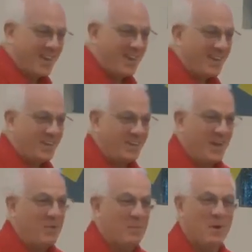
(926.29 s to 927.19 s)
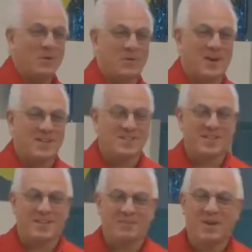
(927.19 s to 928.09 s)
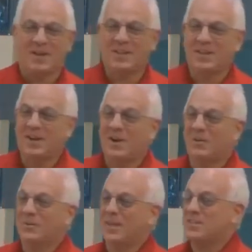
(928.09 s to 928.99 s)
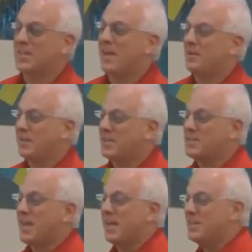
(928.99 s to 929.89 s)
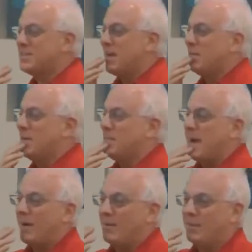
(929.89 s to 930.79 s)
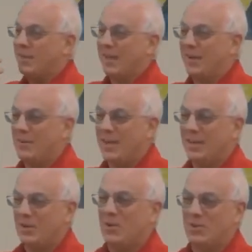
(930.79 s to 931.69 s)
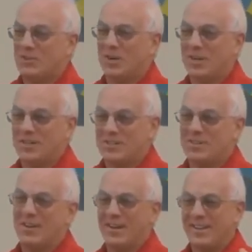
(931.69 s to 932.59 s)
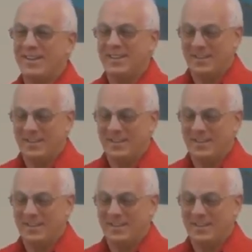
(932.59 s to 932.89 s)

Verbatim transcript: okay, now we're both crazy. Well, you know, they say what they say is that when you marry the clown, you get the whole circus, right?